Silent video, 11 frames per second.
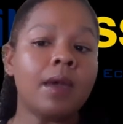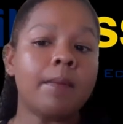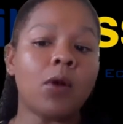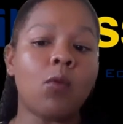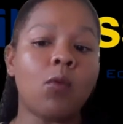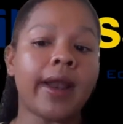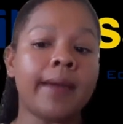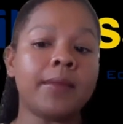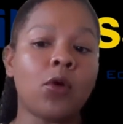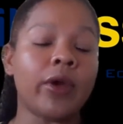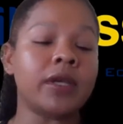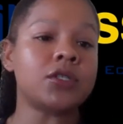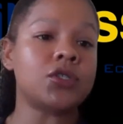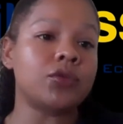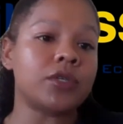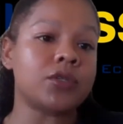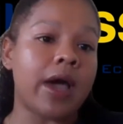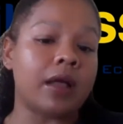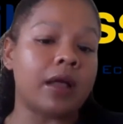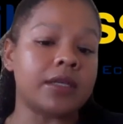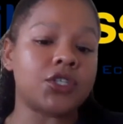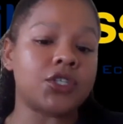but what I'm going to do as
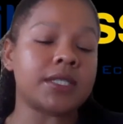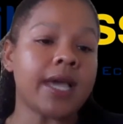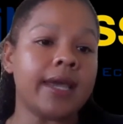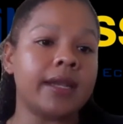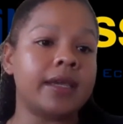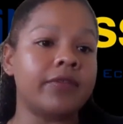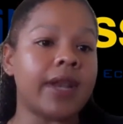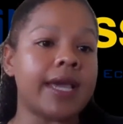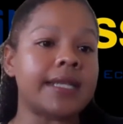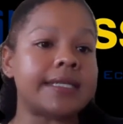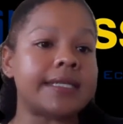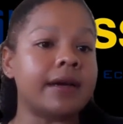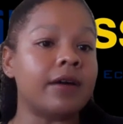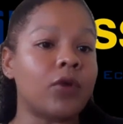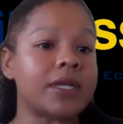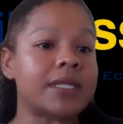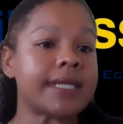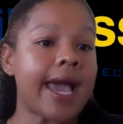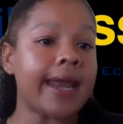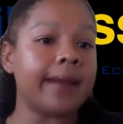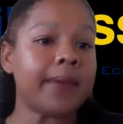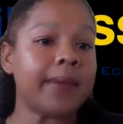well is just kind of give an idea of what
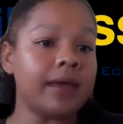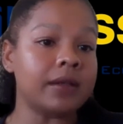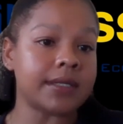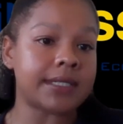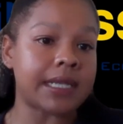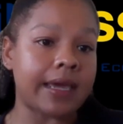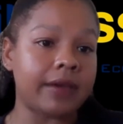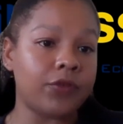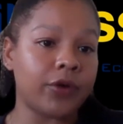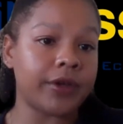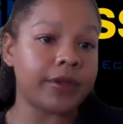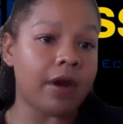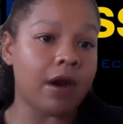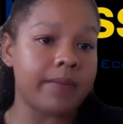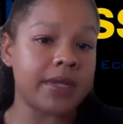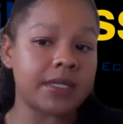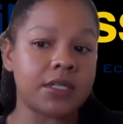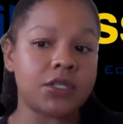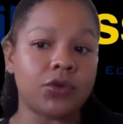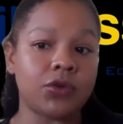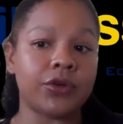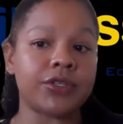scan and pay looks like for our business
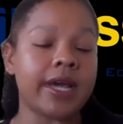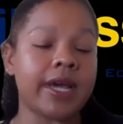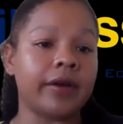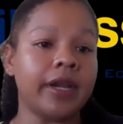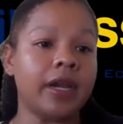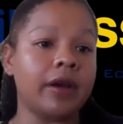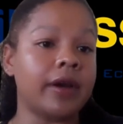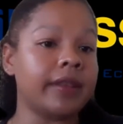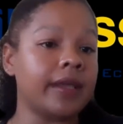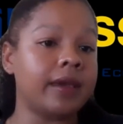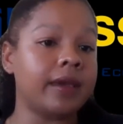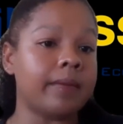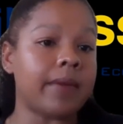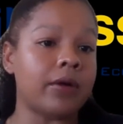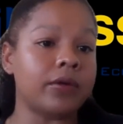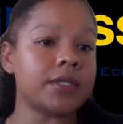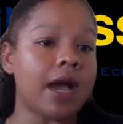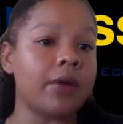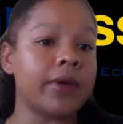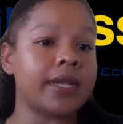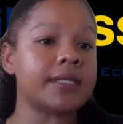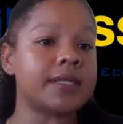owners that are here and thinking about how
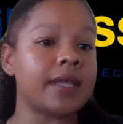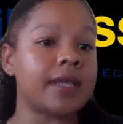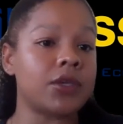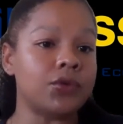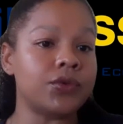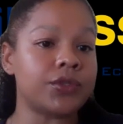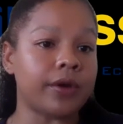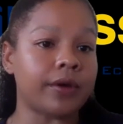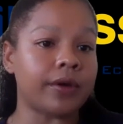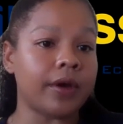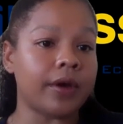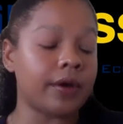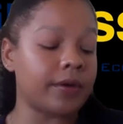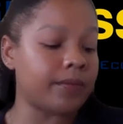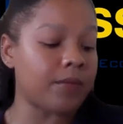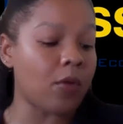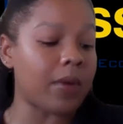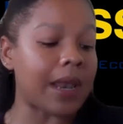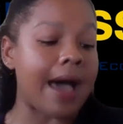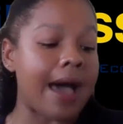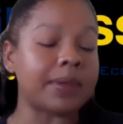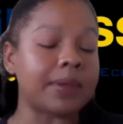it is that they use a mobile
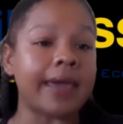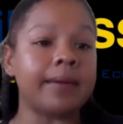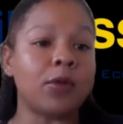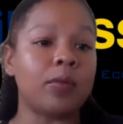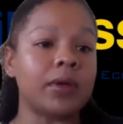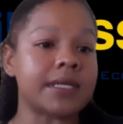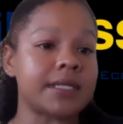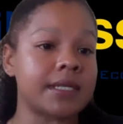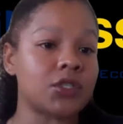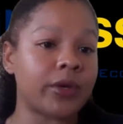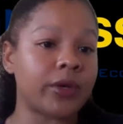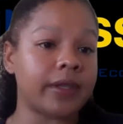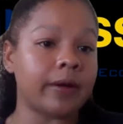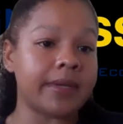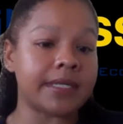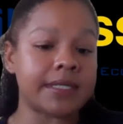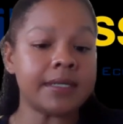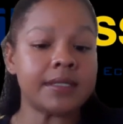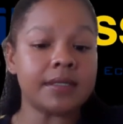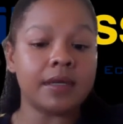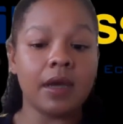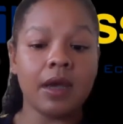app like MobileAssist with their business.
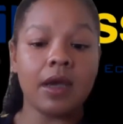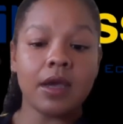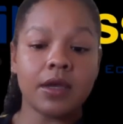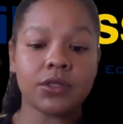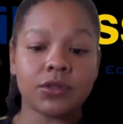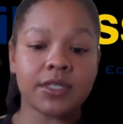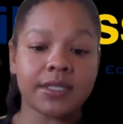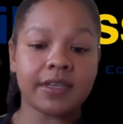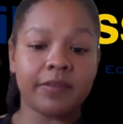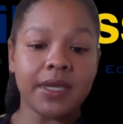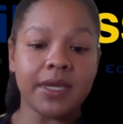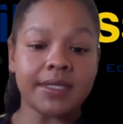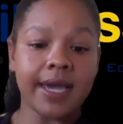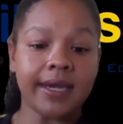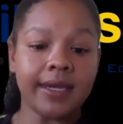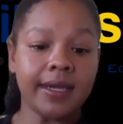So just give me a second